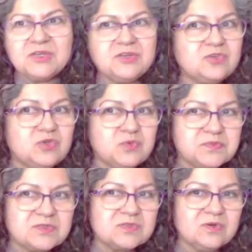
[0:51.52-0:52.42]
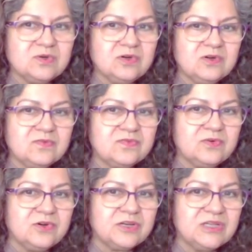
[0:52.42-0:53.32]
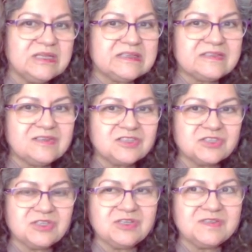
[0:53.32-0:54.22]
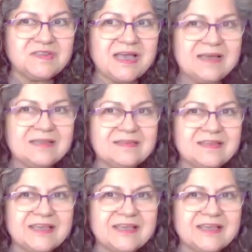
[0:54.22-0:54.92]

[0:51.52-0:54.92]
groups or for literature that